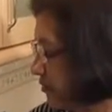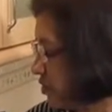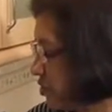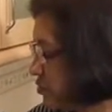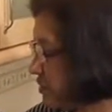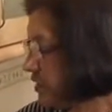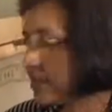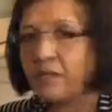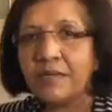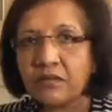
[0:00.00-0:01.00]
which should
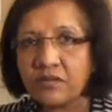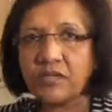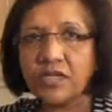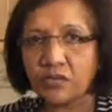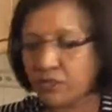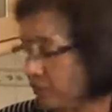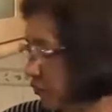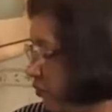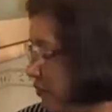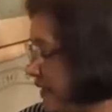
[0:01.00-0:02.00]
take about 3 to
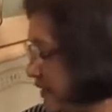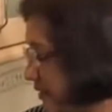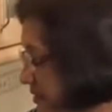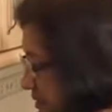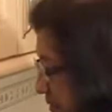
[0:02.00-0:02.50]
4 minutes.